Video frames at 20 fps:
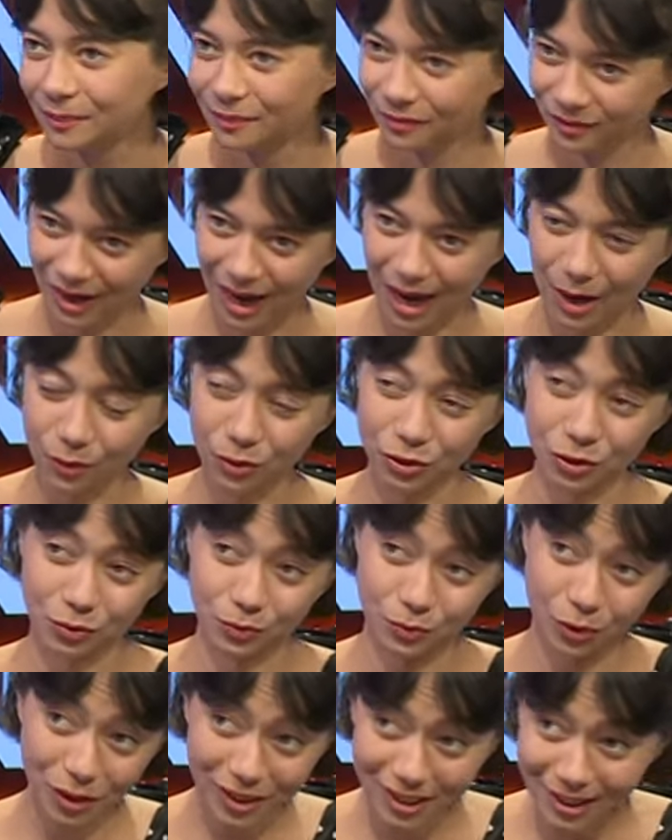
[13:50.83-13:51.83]
Yes. I was
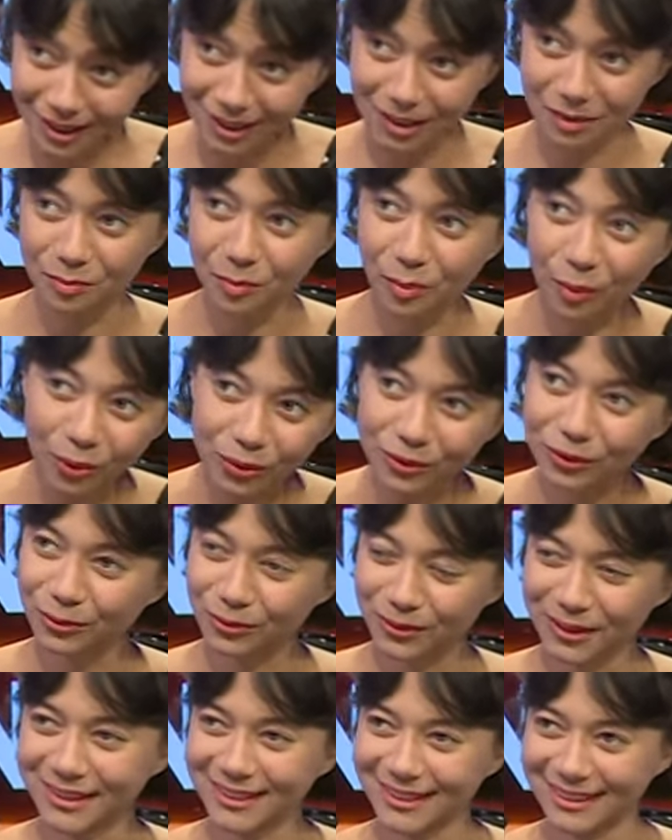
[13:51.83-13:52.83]
working in Port
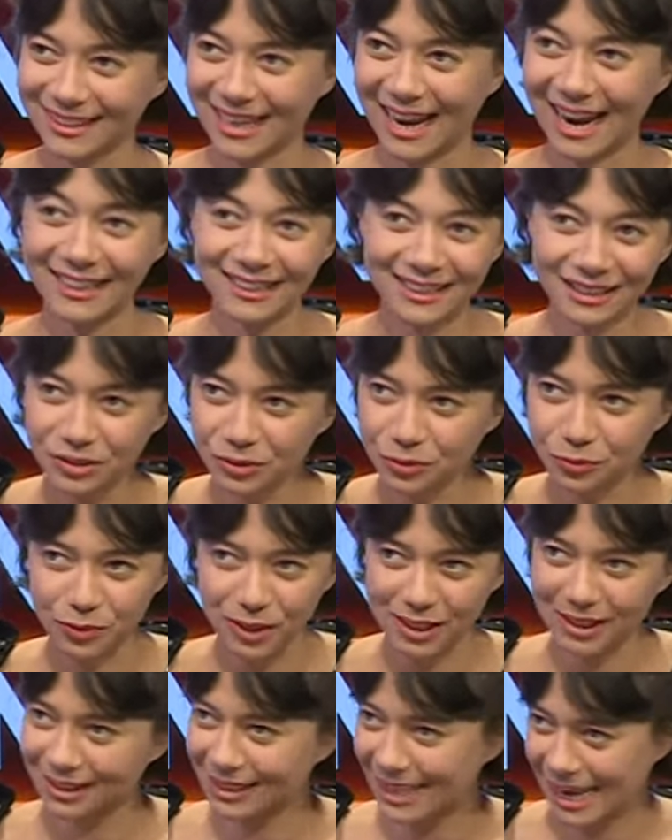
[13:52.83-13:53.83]
Louis. I didn't
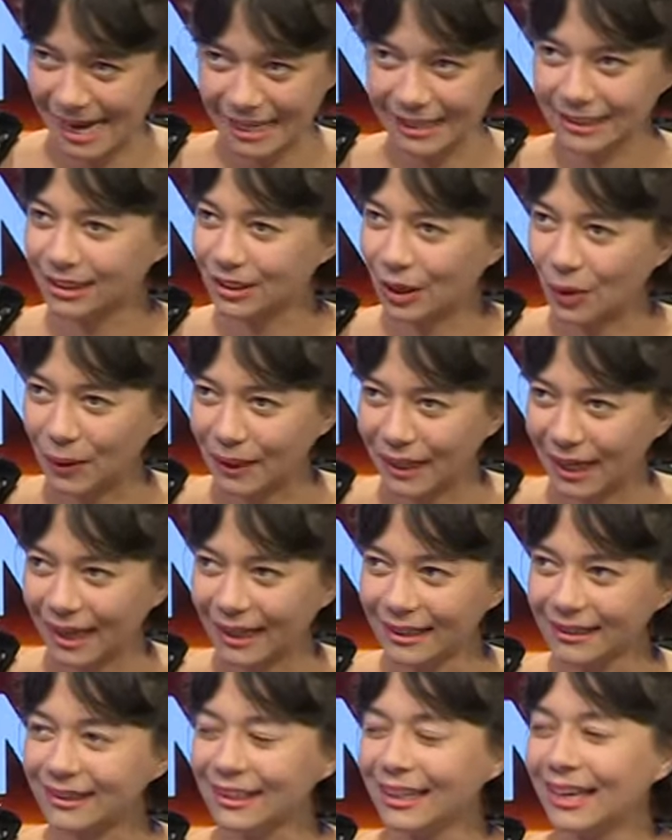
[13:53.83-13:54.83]
release any song yet.